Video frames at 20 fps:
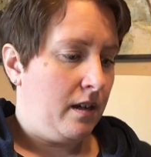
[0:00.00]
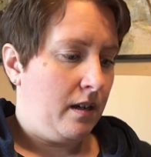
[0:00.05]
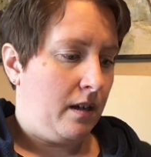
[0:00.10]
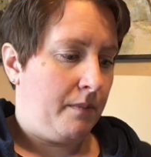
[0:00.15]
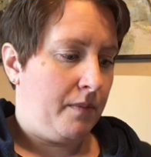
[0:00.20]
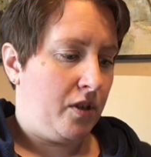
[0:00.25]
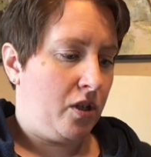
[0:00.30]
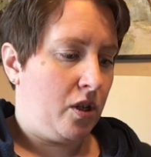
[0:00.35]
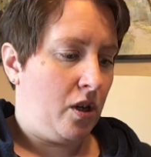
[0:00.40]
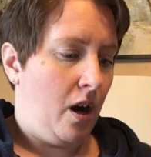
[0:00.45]

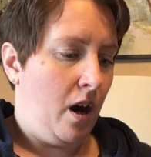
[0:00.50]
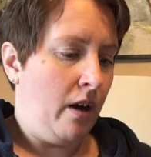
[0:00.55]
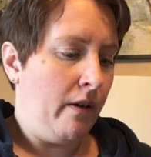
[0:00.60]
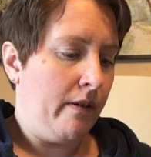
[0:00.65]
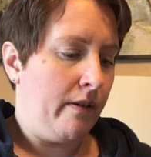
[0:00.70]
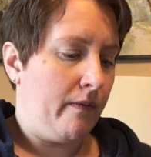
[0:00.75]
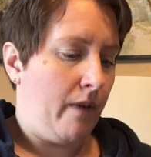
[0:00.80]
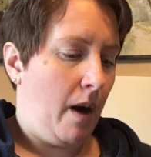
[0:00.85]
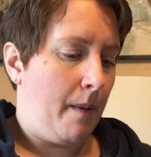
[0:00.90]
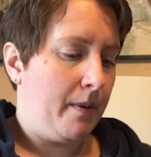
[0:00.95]
I'm
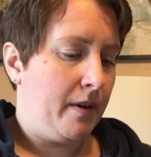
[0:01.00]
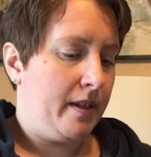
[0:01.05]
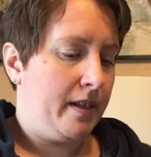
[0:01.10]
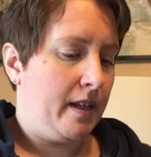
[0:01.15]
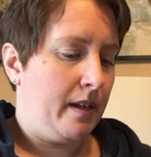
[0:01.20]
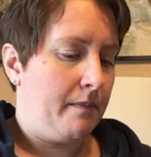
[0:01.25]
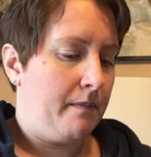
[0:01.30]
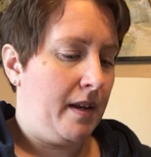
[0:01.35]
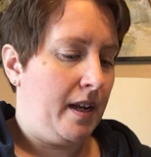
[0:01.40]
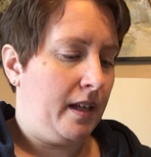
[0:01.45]
sorry, Robert
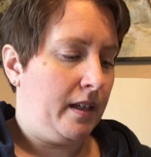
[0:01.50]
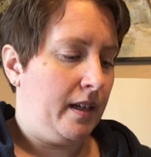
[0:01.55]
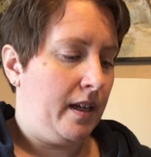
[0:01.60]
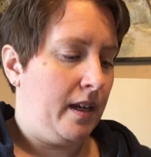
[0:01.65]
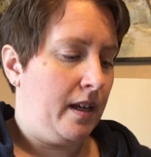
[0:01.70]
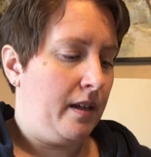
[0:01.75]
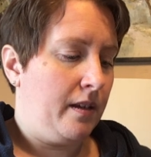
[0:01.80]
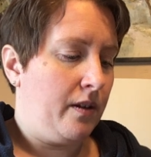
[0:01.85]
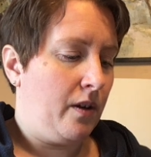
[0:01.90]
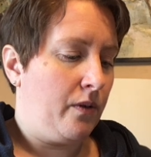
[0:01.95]
said
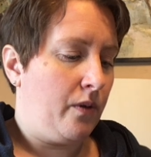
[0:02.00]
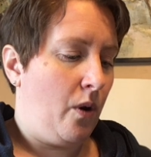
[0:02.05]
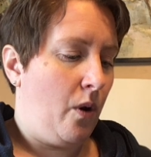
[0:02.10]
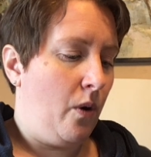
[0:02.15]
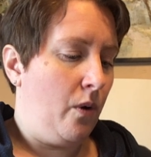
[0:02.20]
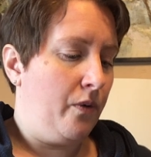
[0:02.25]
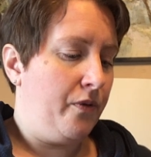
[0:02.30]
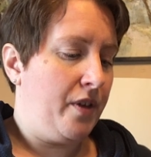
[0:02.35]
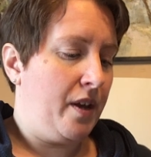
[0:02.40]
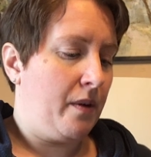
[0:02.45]
meekly, though the
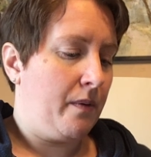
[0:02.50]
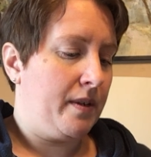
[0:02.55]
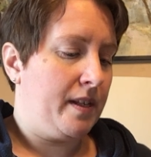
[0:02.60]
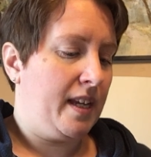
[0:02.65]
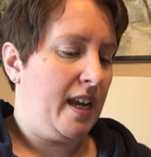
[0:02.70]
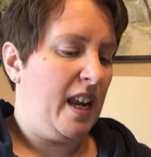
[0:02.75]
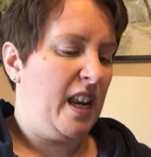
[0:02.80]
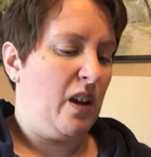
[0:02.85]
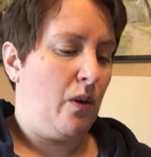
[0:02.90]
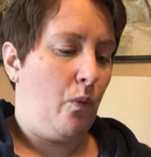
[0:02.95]
whole thing was
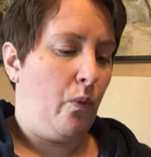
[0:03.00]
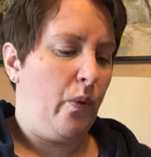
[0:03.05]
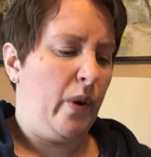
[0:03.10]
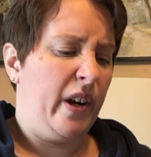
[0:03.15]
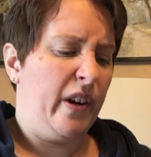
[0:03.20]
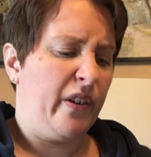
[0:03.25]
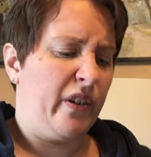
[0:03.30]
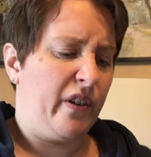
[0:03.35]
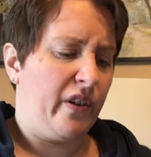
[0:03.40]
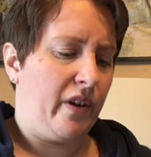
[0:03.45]
getting
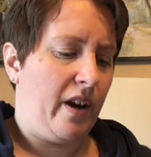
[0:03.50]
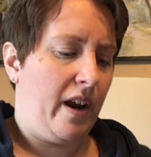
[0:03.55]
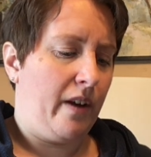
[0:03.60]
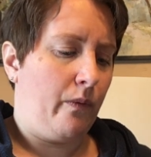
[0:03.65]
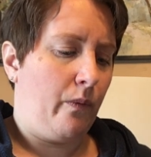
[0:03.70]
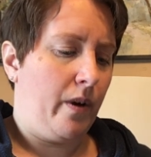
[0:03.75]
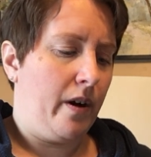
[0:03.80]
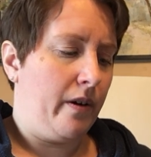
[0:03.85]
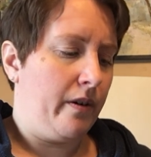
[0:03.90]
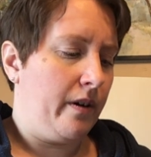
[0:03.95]
weirder
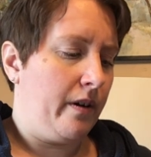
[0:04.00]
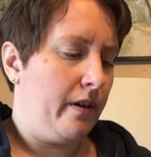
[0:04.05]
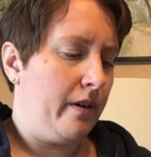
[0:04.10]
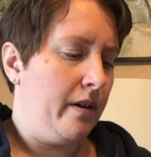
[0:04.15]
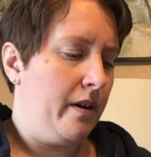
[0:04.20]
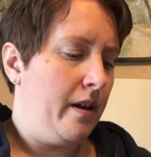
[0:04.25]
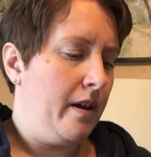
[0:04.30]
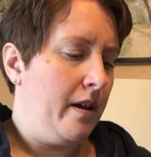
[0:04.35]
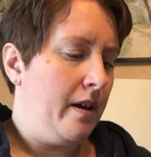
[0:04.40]
and weirder.